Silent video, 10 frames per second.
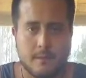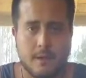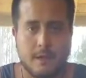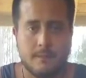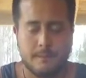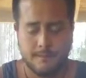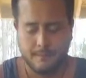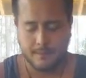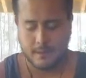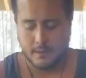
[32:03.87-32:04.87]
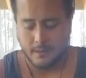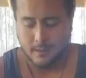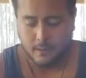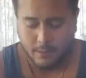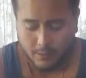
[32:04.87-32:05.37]
Okay?
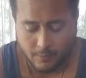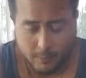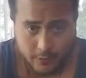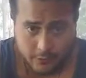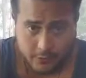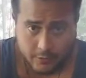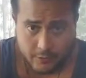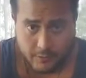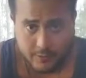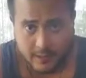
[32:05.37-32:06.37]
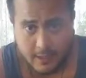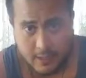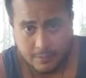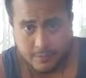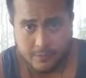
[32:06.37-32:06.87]
Now we're going to brush the
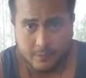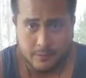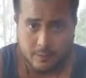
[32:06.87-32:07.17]
tops.